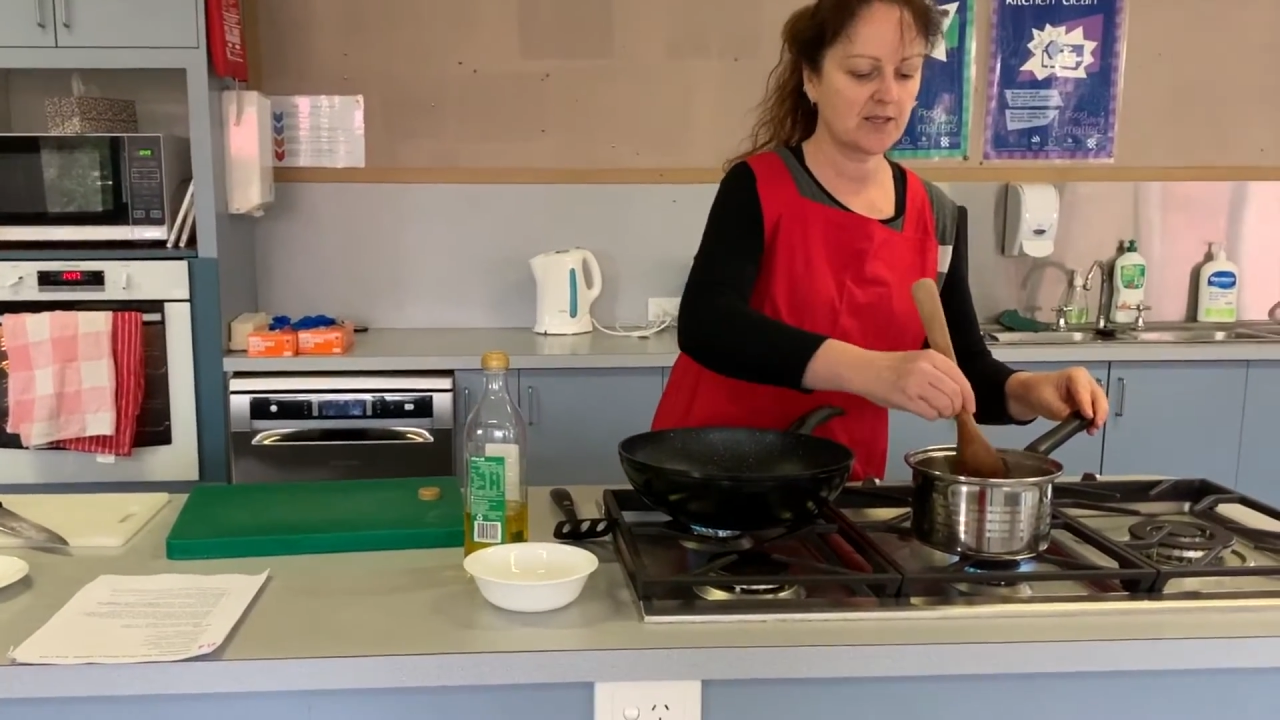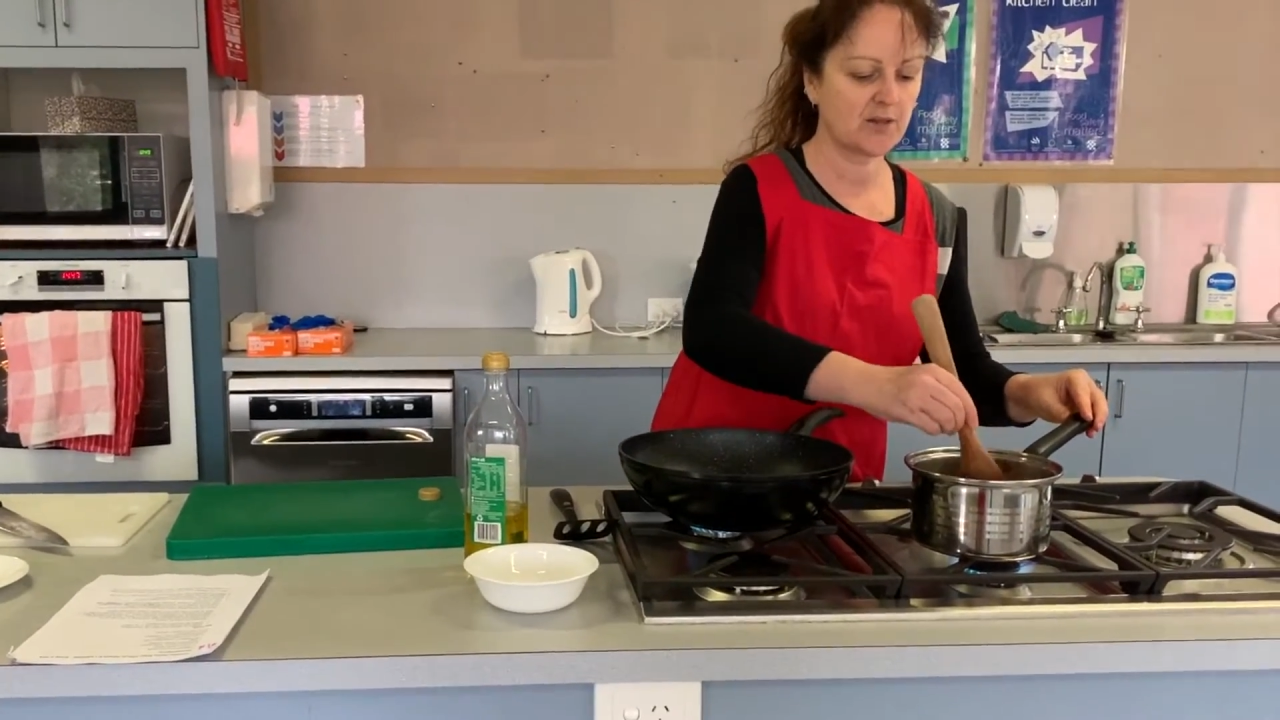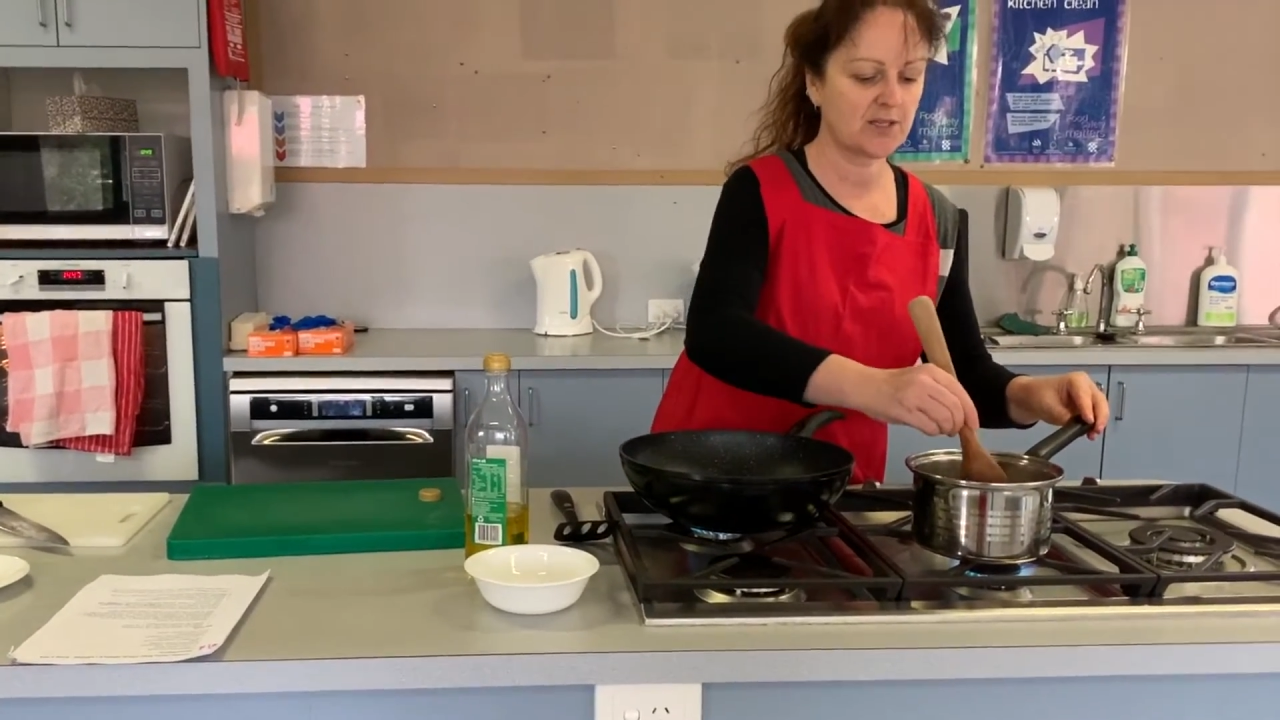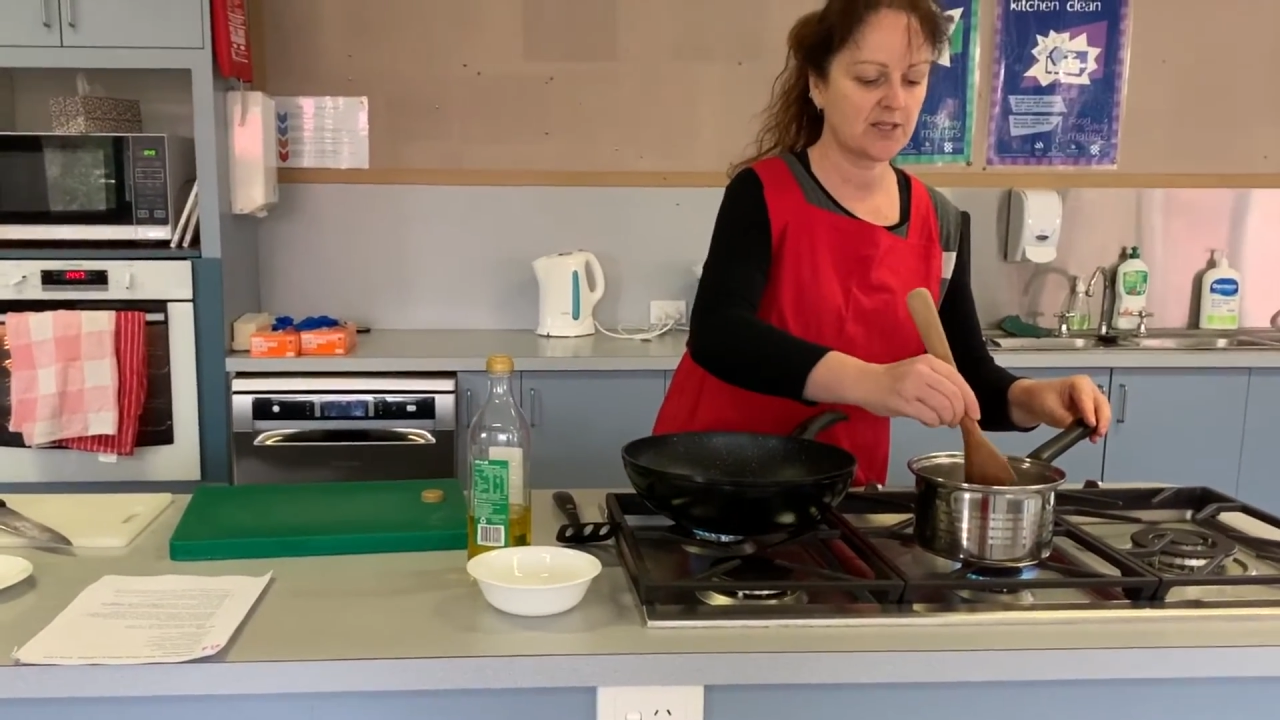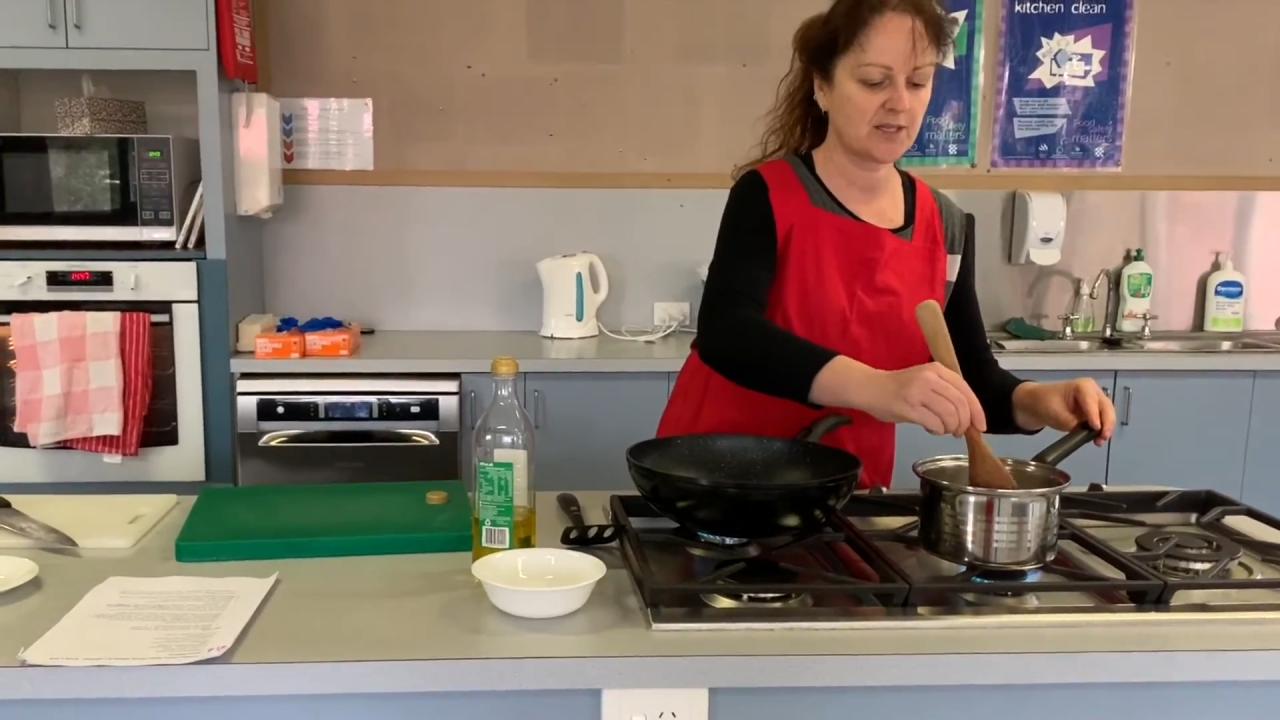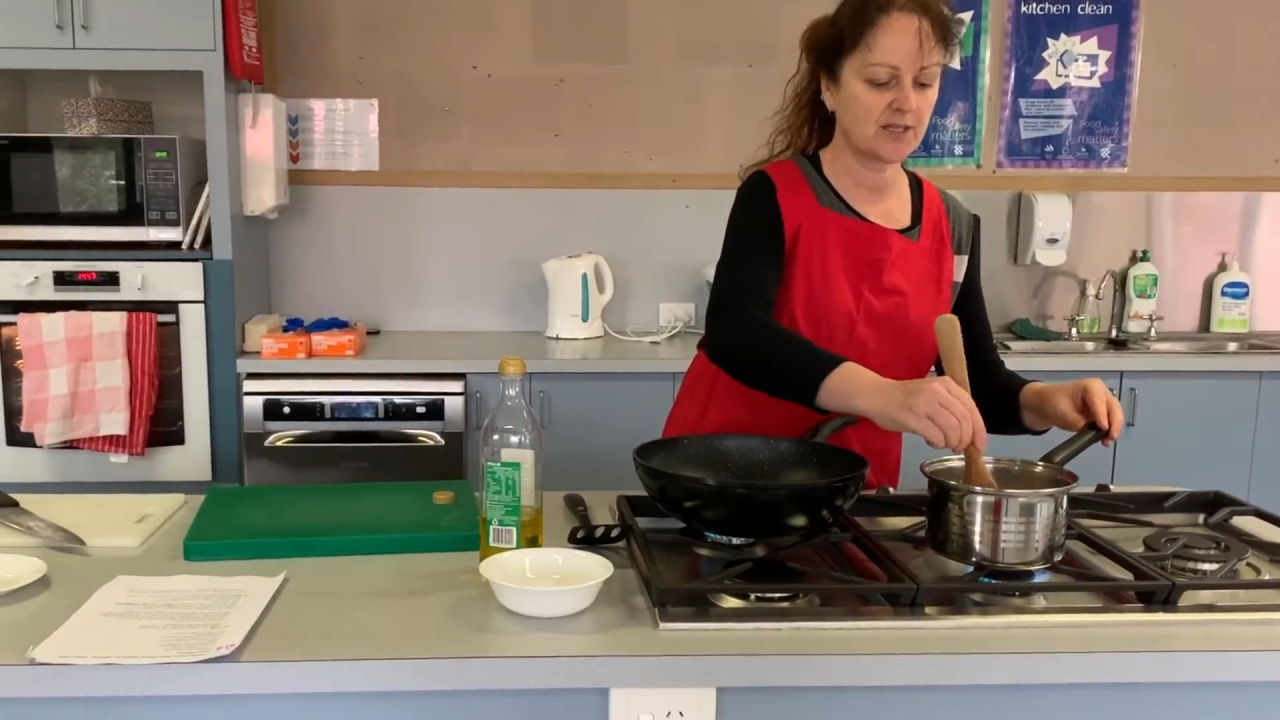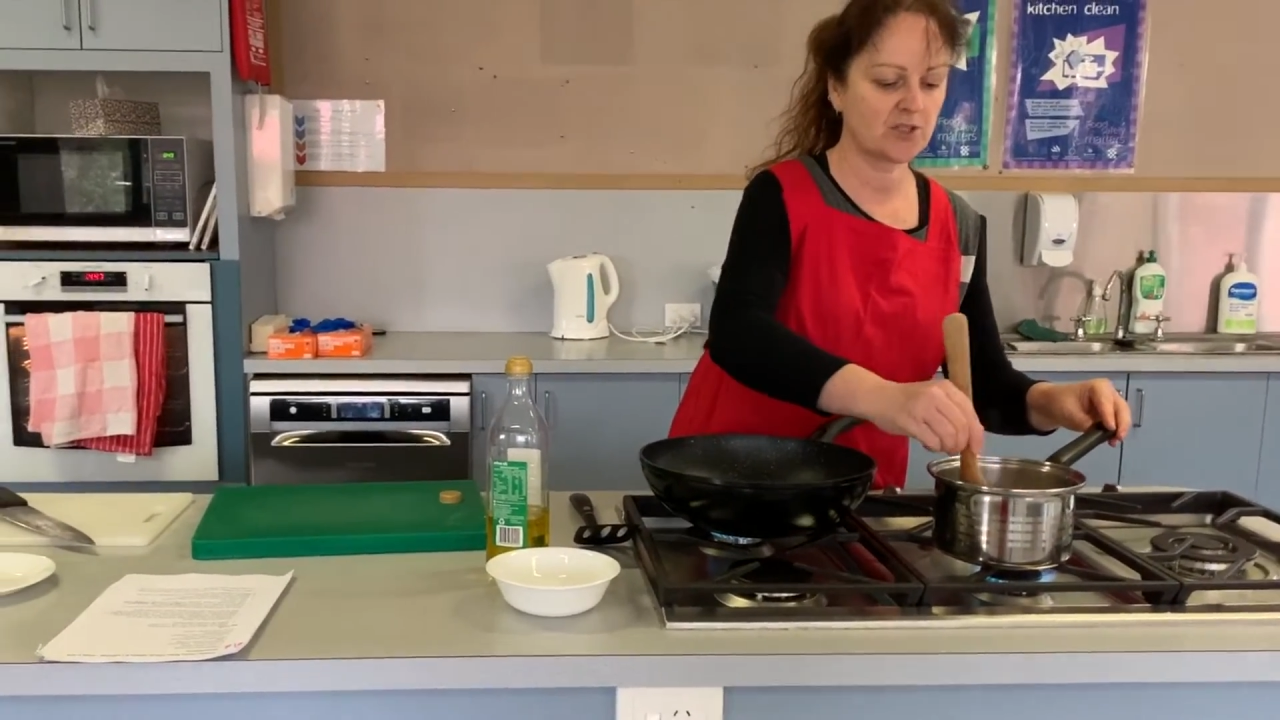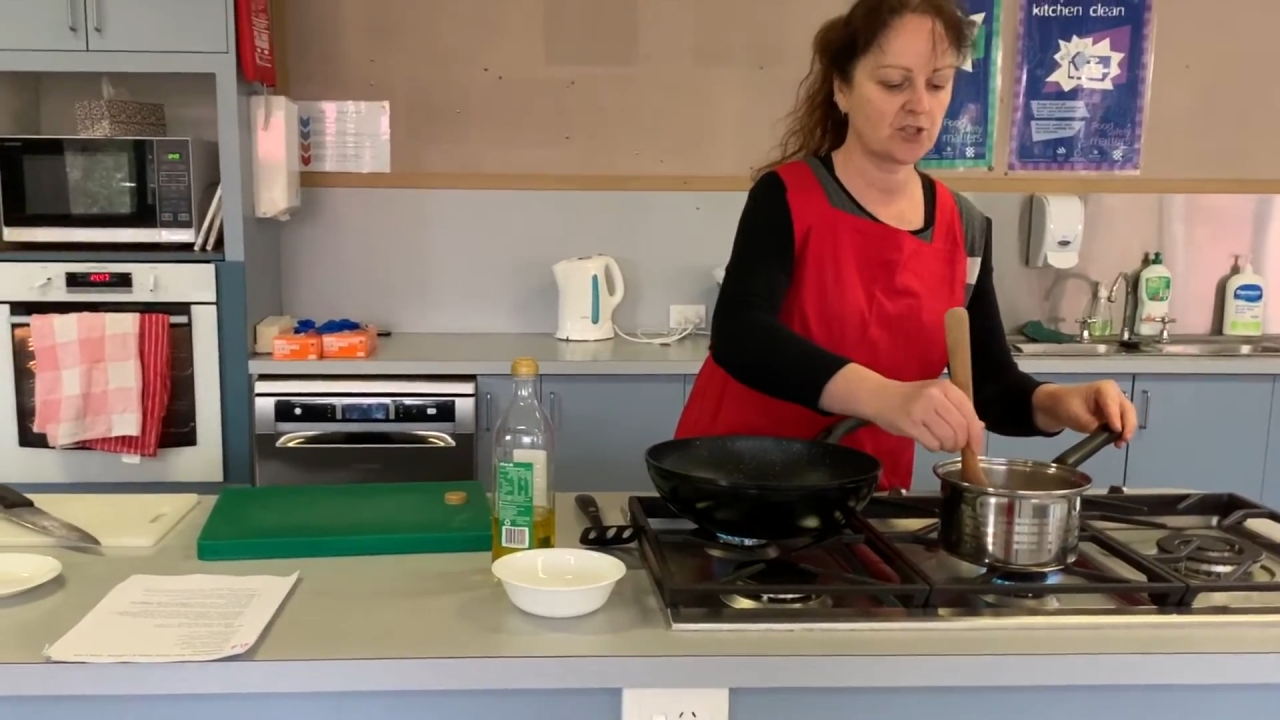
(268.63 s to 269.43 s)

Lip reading: it doesn't